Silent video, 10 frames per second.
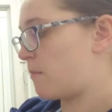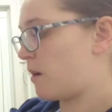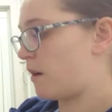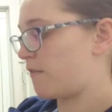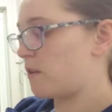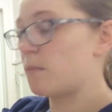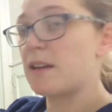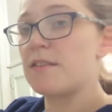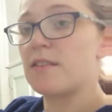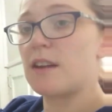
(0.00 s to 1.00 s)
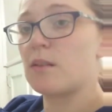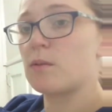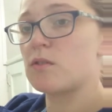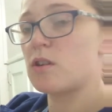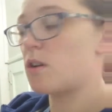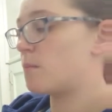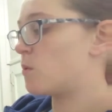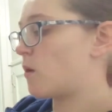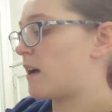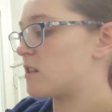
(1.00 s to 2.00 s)
perfume gift sets, which I'm
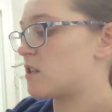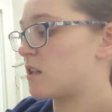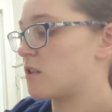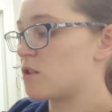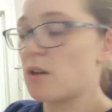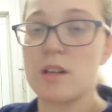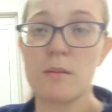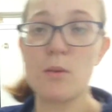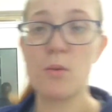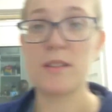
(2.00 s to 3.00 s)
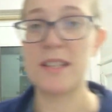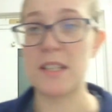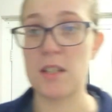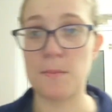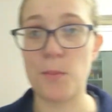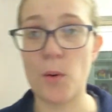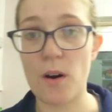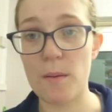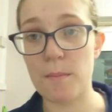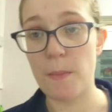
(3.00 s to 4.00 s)
not actually going to show you them all because that's just
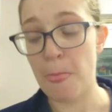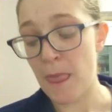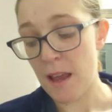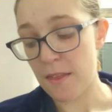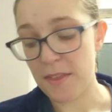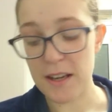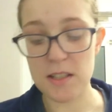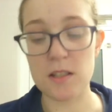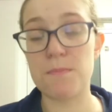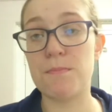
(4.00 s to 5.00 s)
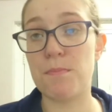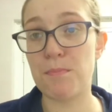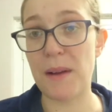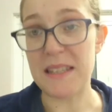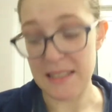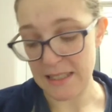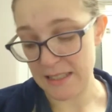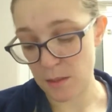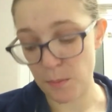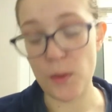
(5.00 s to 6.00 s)
part, that's just
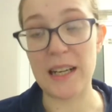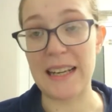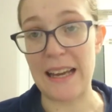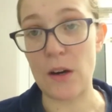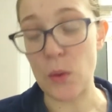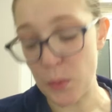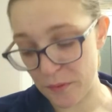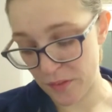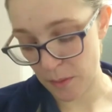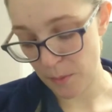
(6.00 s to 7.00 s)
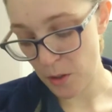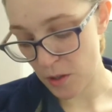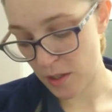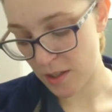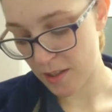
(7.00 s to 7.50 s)
basically spoiling it all for the book.